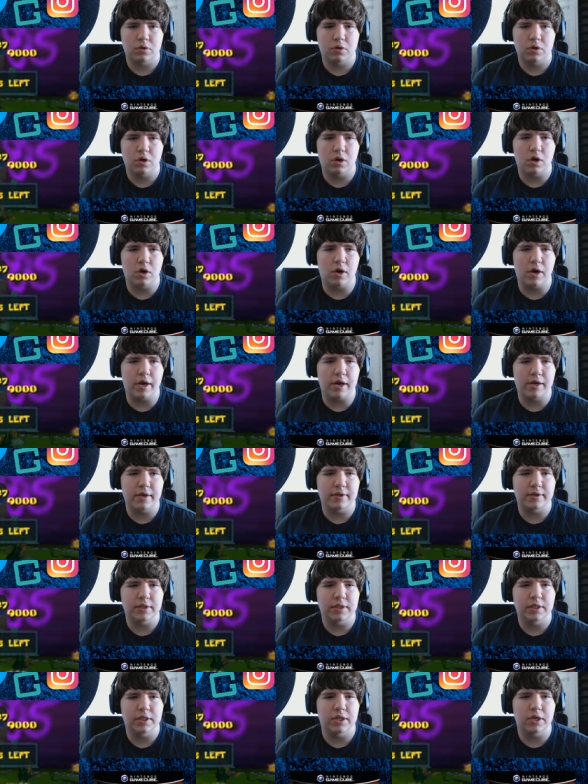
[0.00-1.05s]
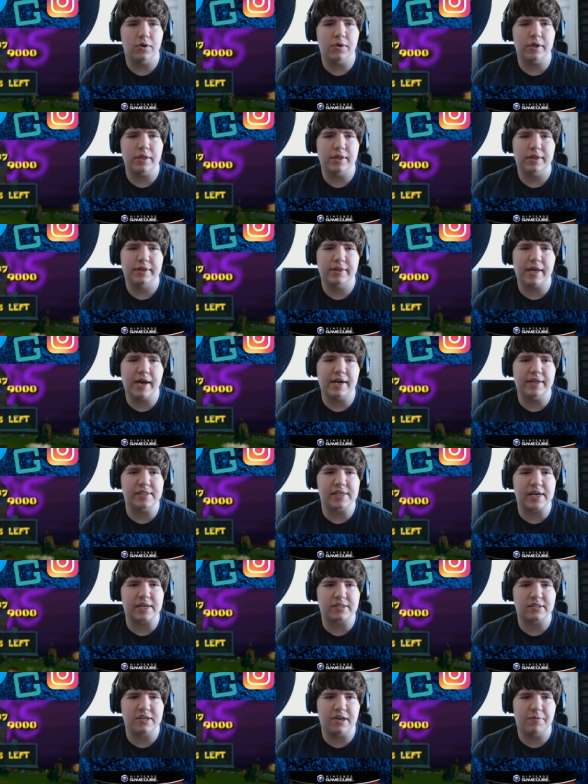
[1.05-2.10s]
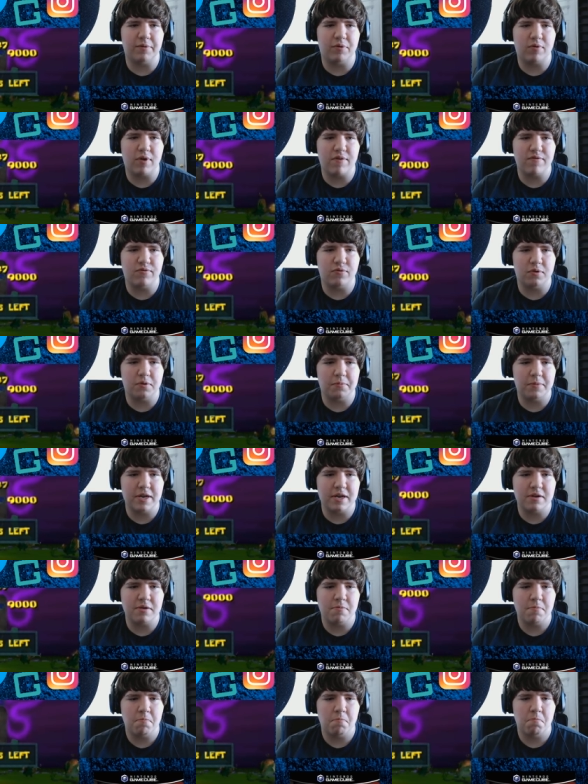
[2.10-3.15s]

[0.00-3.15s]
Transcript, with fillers: Alright. You know what? That attack's coming right for me.